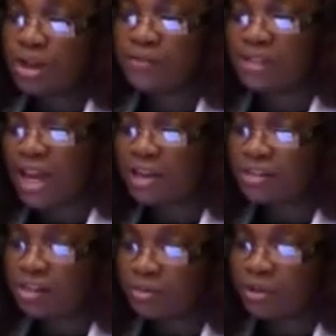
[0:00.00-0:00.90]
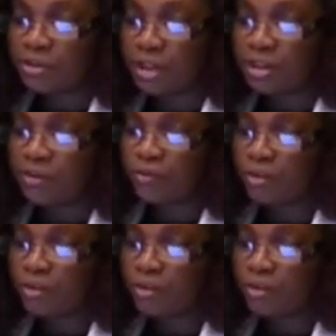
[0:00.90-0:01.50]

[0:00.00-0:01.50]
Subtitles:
of statin therapy greater than